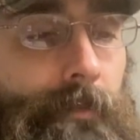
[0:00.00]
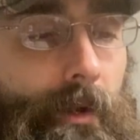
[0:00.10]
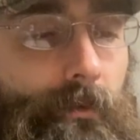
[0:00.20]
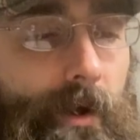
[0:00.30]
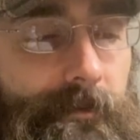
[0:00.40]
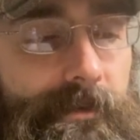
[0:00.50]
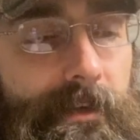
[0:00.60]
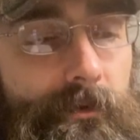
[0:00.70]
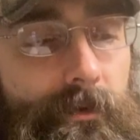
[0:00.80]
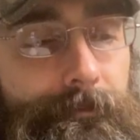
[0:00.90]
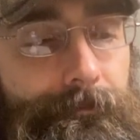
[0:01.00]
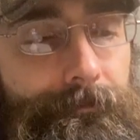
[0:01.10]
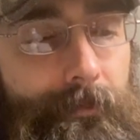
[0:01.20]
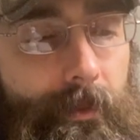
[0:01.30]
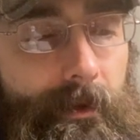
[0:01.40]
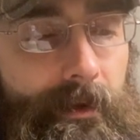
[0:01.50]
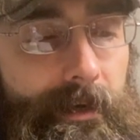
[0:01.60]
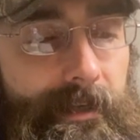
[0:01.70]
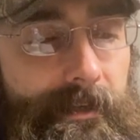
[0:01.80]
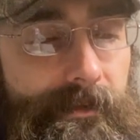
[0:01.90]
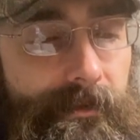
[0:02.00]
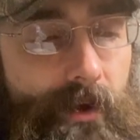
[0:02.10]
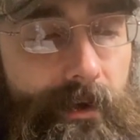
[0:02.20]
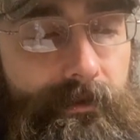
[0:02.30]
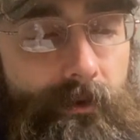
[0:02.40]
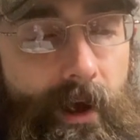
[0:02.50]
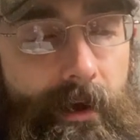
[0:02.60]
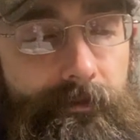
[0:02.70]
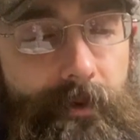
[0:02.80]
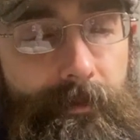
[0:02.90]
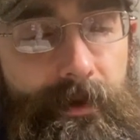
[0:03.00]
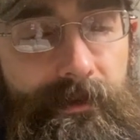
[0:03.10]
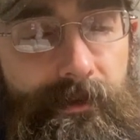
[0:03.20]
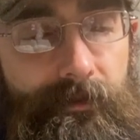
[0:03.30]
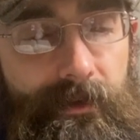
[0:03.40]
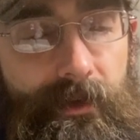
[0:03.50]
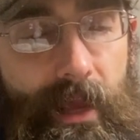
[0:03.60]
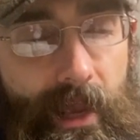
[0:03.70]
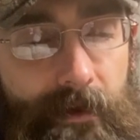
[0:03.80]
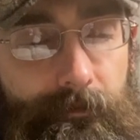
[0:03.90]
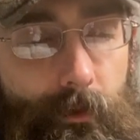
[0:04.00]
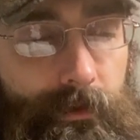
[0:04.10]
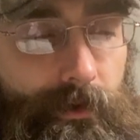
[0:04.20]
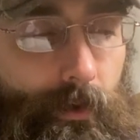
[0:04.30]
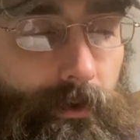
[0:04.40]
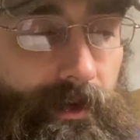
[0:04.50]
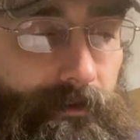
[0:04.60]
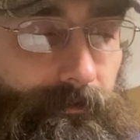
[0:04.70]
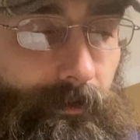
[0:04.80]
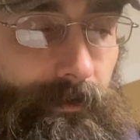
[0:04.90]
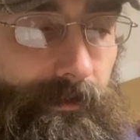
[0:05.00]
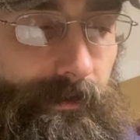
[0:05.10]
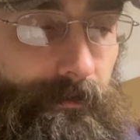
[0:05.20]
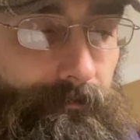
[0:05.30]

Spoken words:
Rava said to him, and is it not derived by means of an a fortiori inference?